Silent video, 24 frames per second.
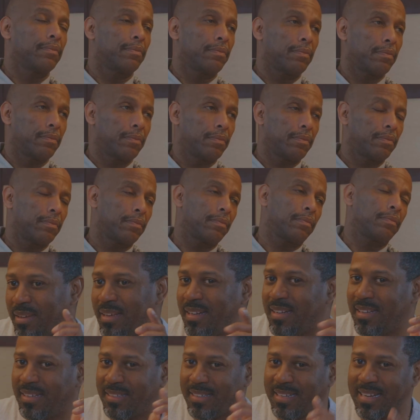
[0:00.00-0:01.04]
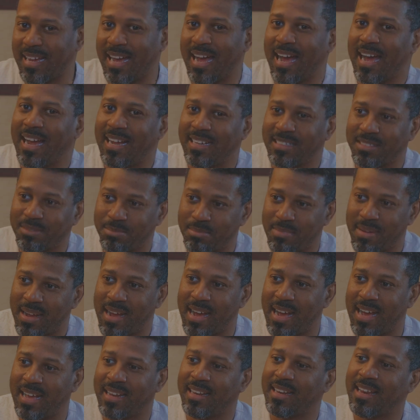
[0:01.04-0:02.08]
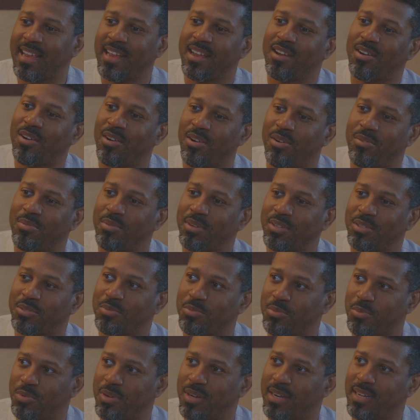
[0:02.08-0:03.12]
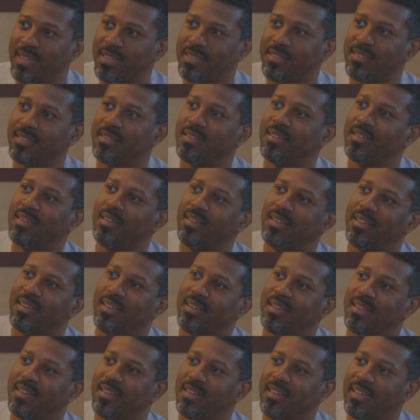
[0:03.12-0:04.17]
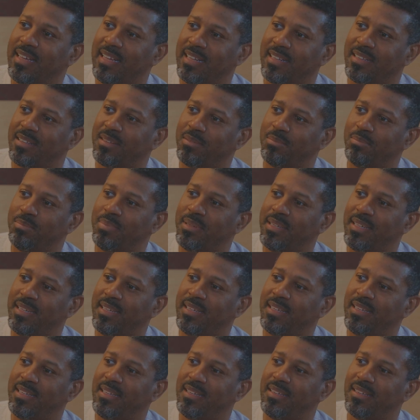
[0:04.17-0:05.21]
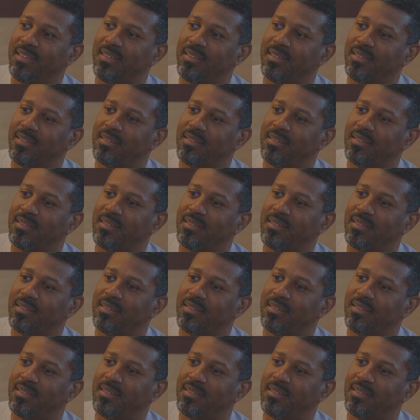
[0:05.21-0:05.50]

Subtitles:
in a guy's mind, they always want it to be